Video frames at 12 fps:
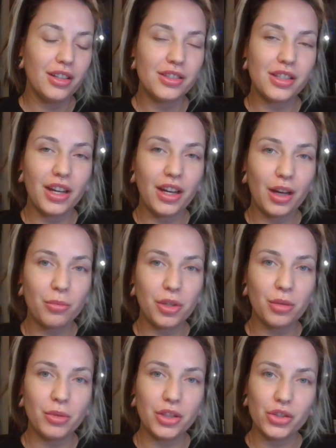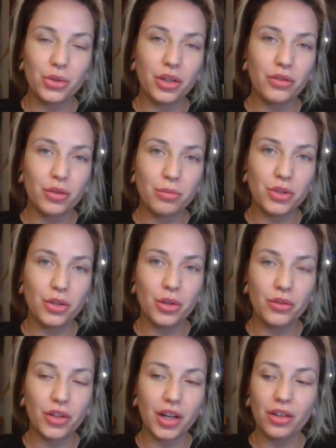Today I'm going to be shooting from two
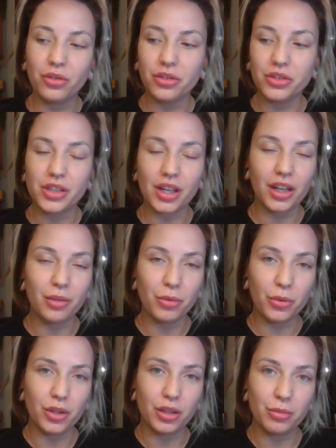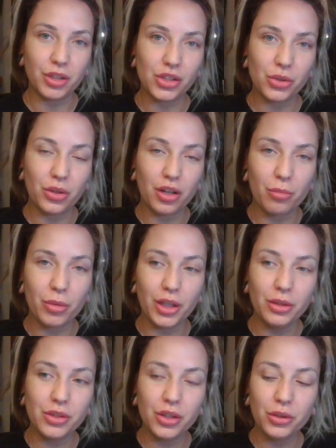different angles. I am going to be shooting on my
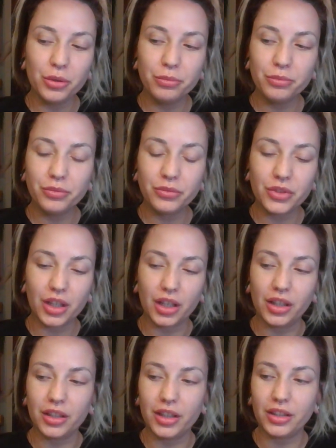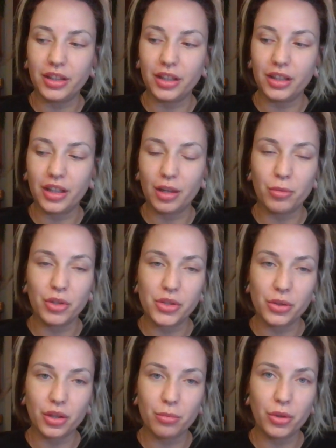YouTube, and then I'm
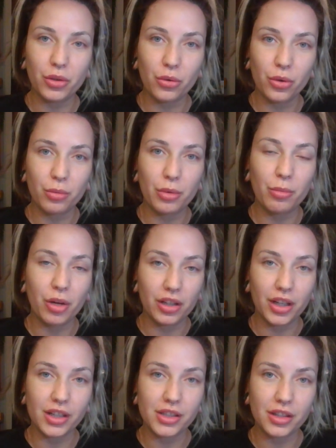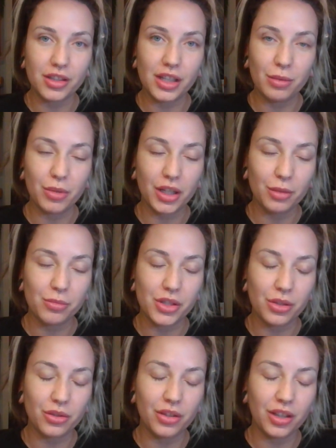also going to be recording my podcast at the same time,
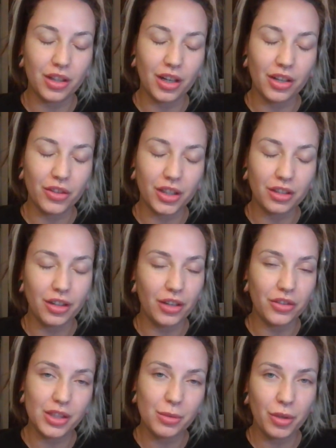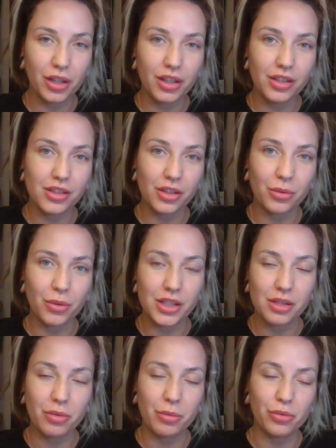so you get kind of like a live experience.
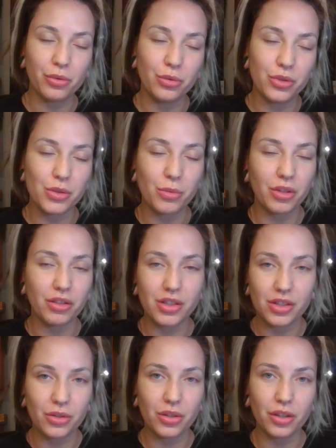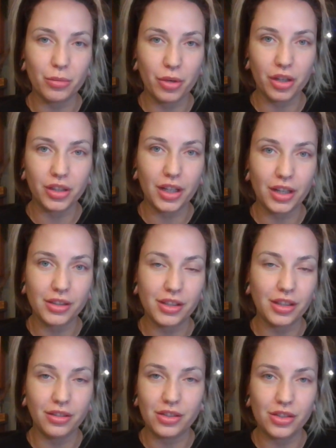Otherwise, the people who just want to listen to it on the
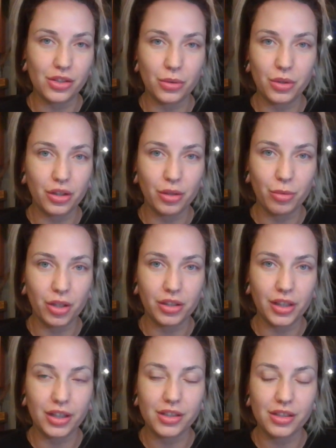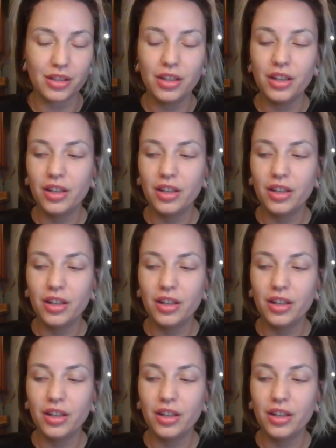podcast will listen to it on the podcast,